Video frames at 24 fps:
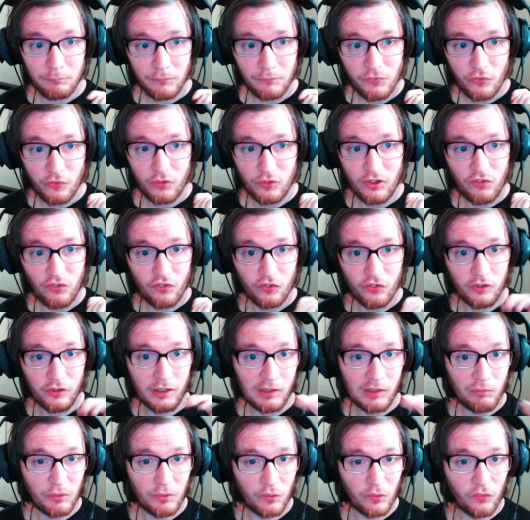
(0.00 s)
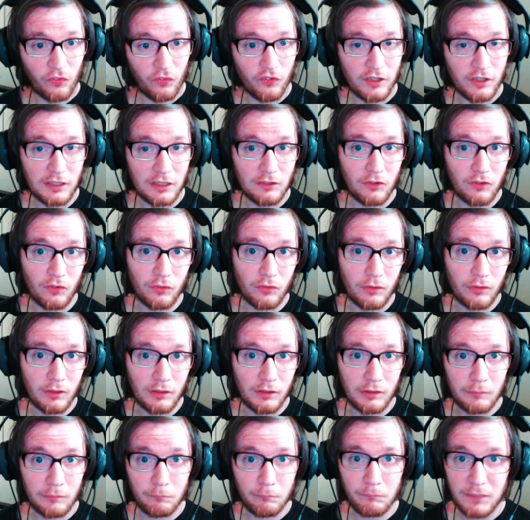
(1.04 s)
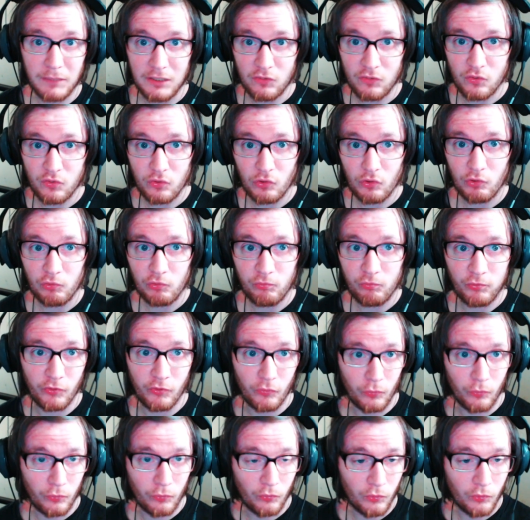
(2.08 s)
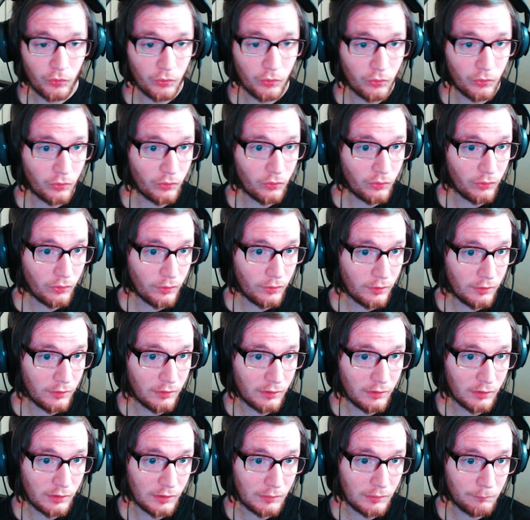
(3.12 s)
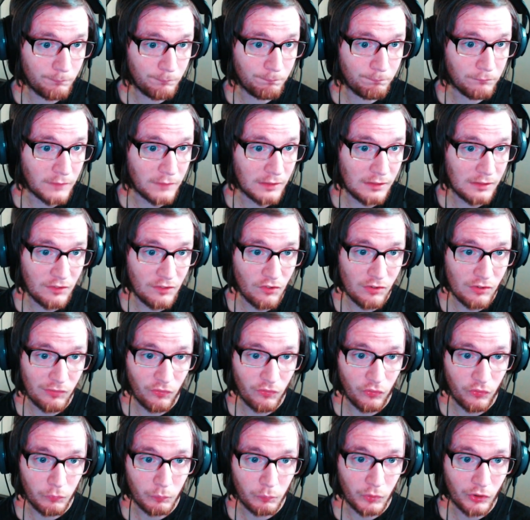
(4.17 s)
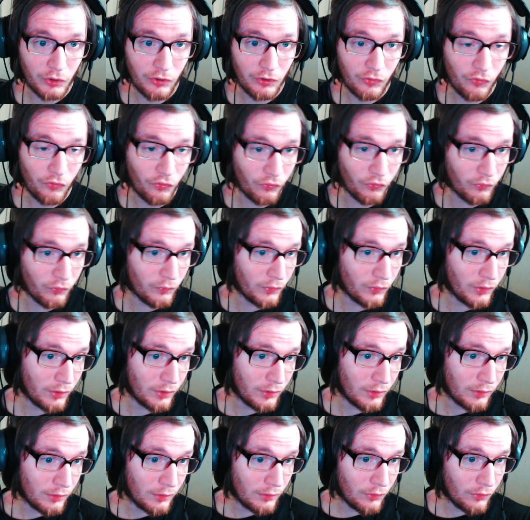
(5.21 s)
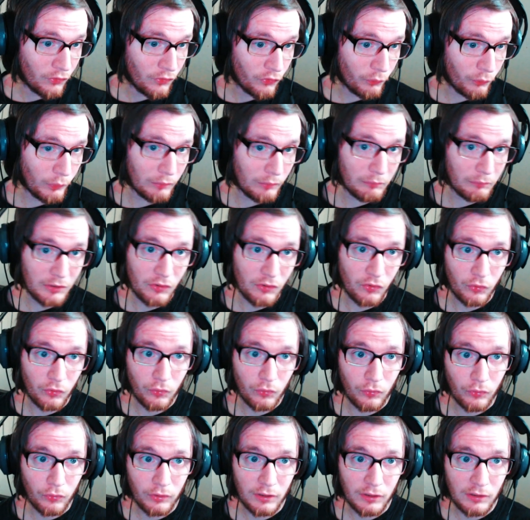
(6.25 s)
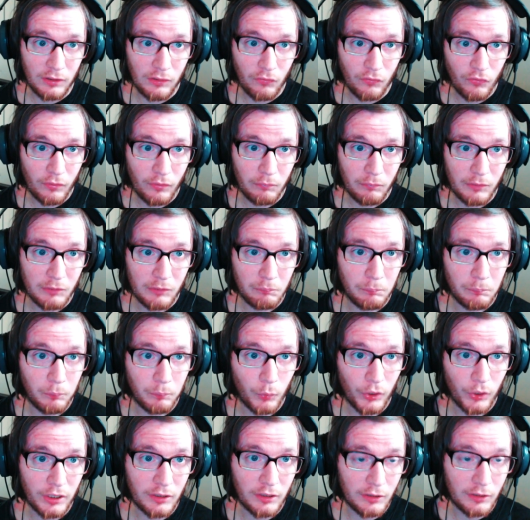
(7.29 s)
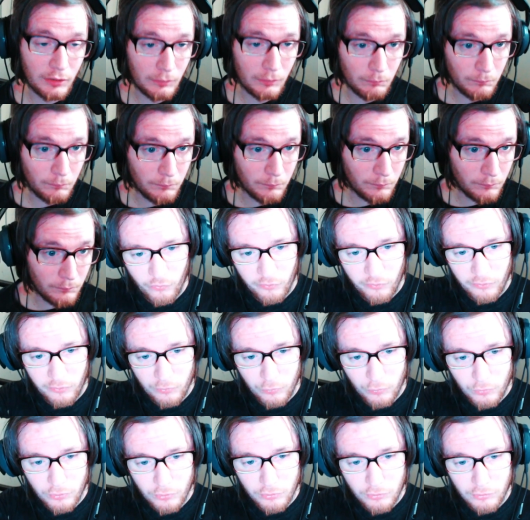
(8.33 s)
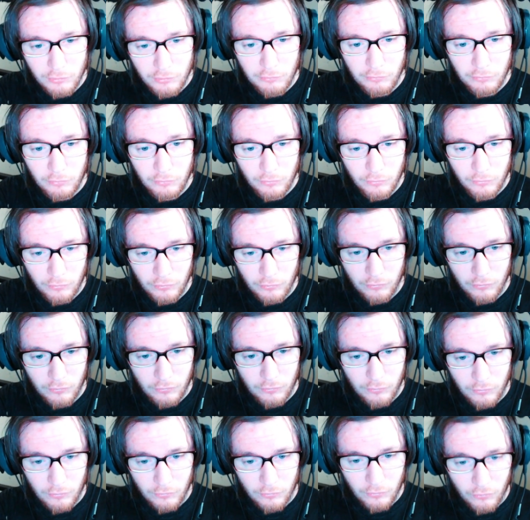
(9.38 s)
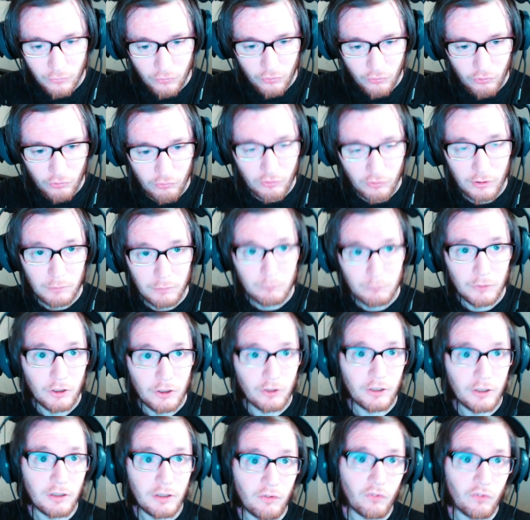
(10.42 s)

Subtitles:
So this is kind of an extended intro for Legendary Super Mario's. So what I'm going to do is I'm going to bring up Zelda timeline.